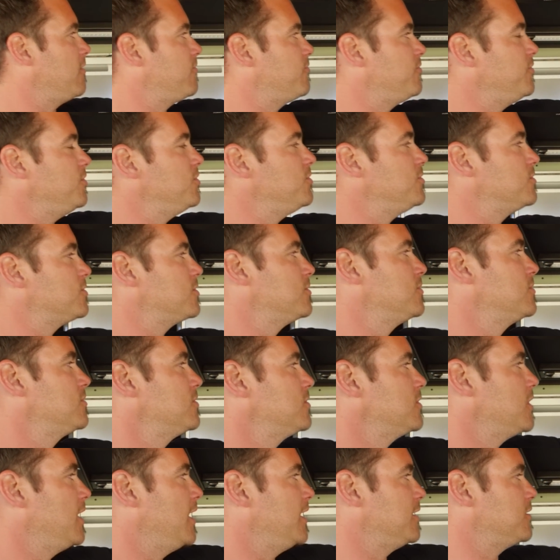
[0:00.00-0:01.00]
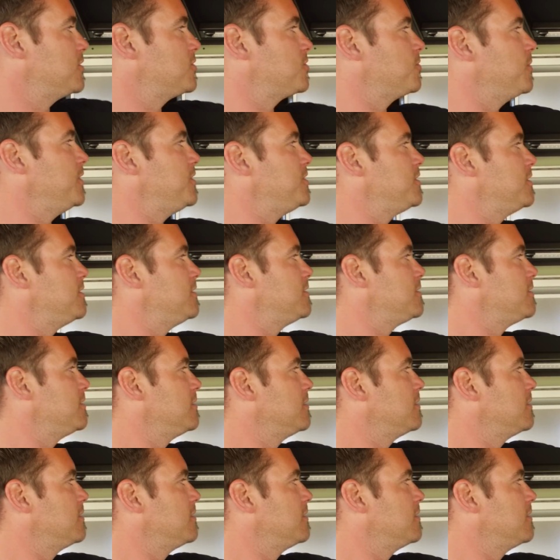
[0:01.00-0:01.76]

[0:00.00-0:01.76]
fuses and switches,